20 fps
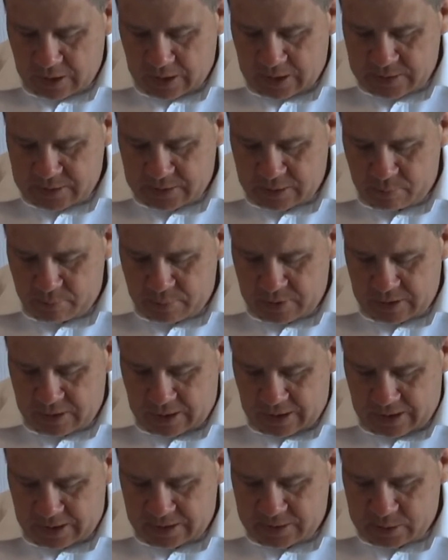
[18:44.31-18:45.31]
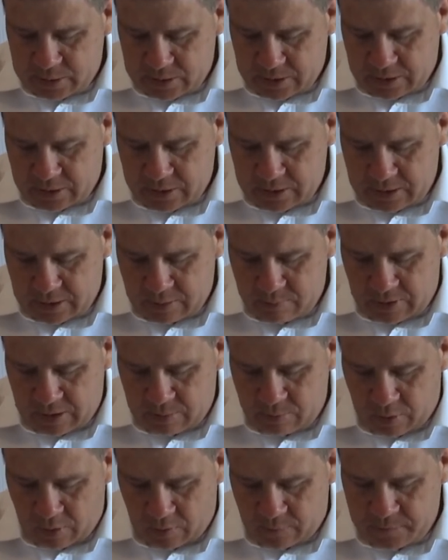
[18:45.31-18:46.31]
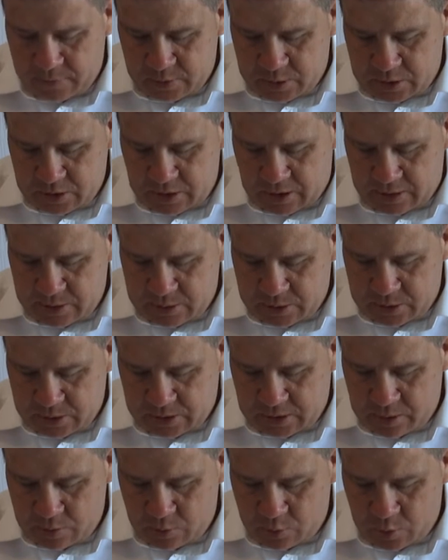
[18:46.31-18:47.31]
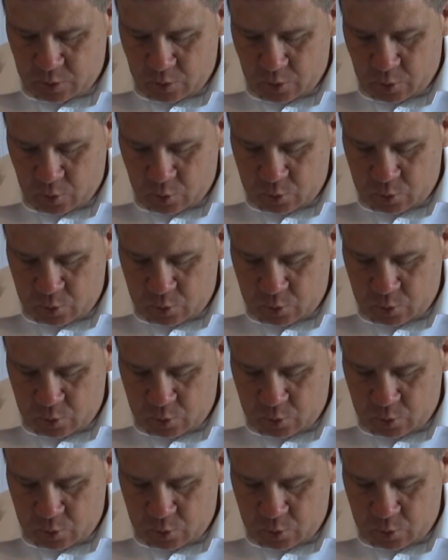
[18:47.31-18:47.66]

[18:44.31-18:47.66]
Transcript: Hassan bin Ali, second Imam of the Shiites, is killed.